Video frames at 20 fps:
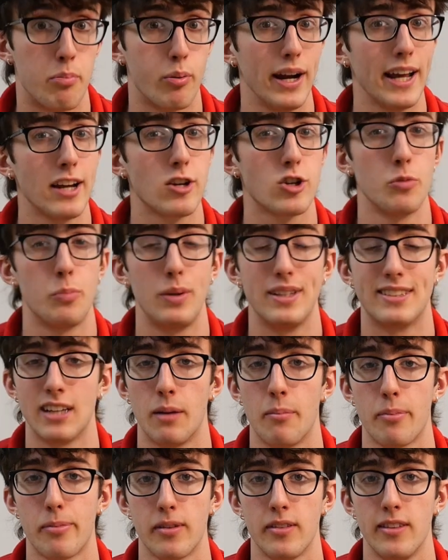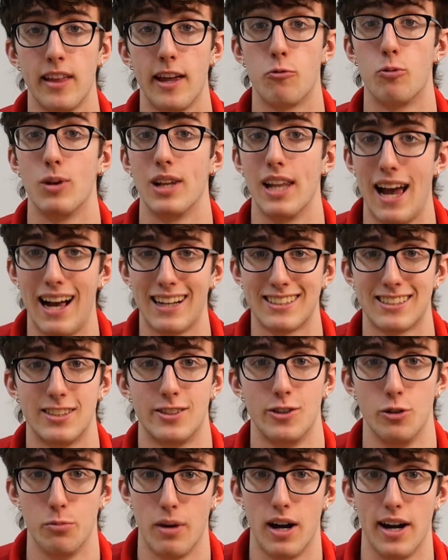break should be something that
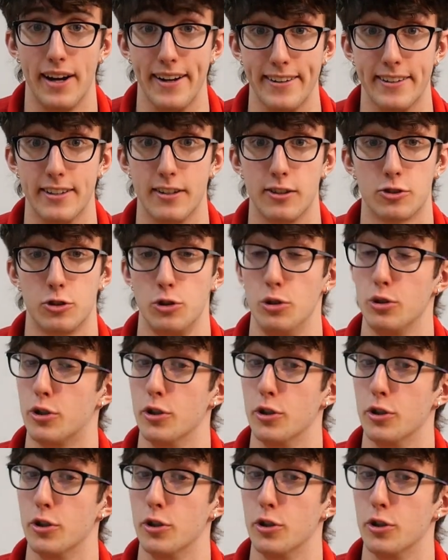relaxes your mind, so you